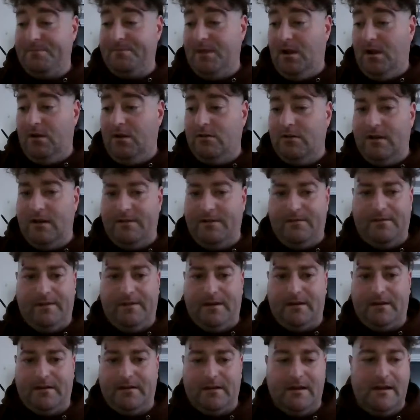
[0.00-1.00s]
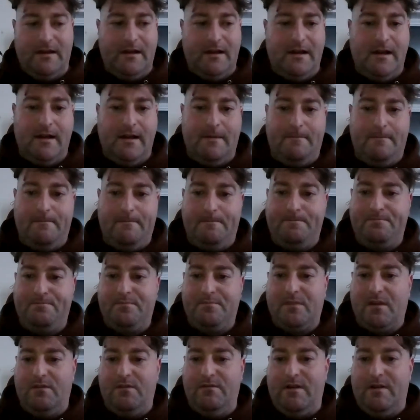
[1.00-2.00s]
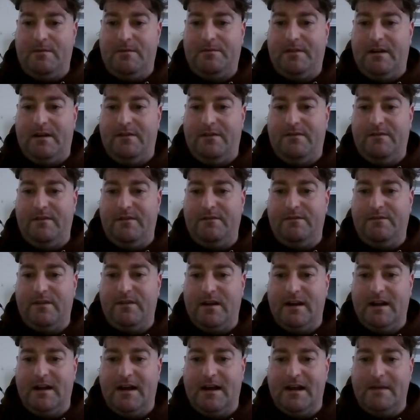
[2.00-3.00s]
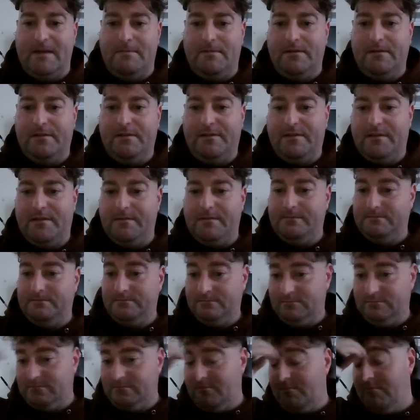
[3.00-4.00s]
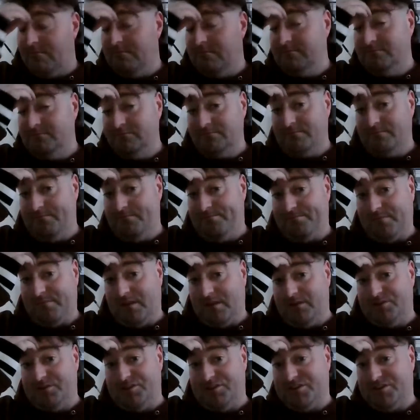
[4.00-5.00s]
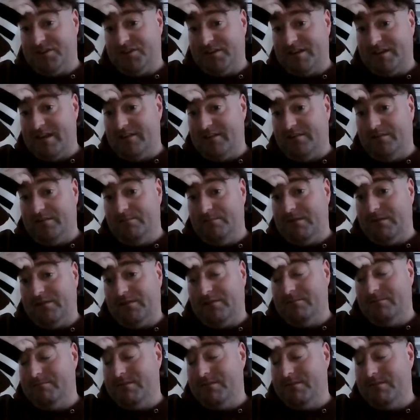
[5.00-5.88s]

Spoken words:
I've got everything wrapped and everything for the neighbours. I've just got to get some bits and